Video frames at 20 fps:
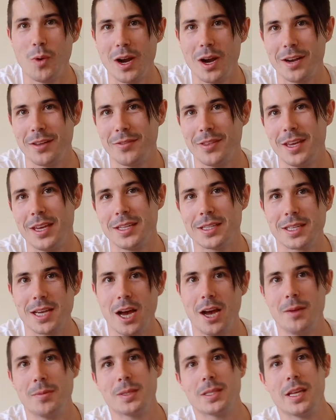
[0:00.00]
one of these
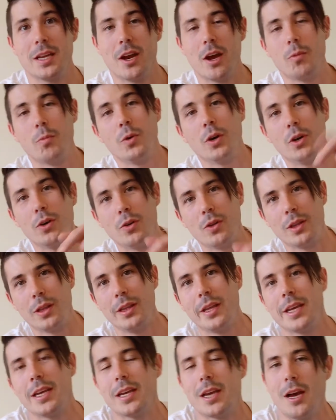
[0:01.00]
cups, then I will
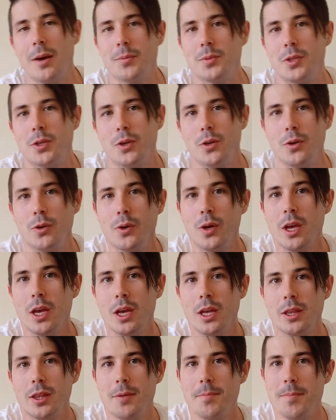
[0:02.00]
link up to
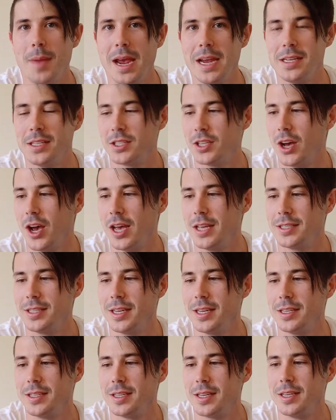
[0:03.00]
the main
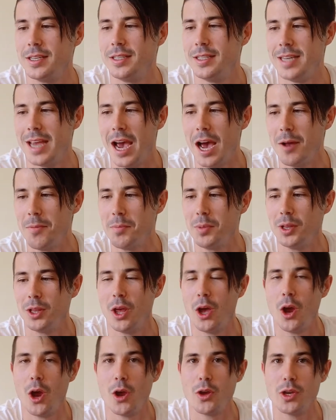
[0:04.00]
sizes down below.